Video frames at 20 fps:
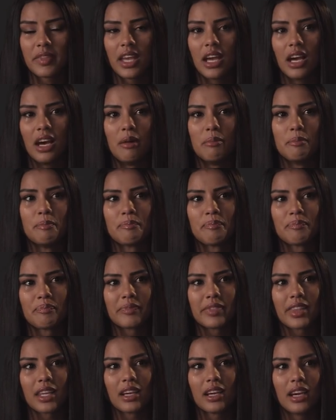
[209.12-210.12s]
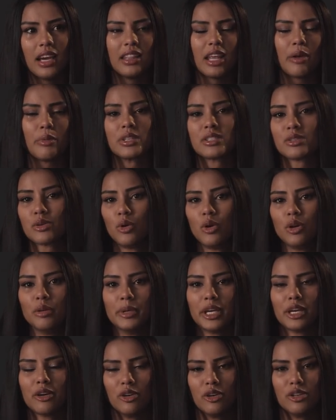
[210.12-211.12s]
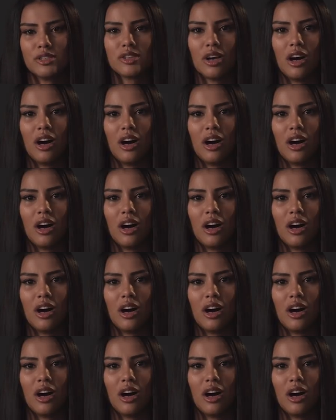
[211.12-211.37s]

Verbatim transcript: Um, and that was all because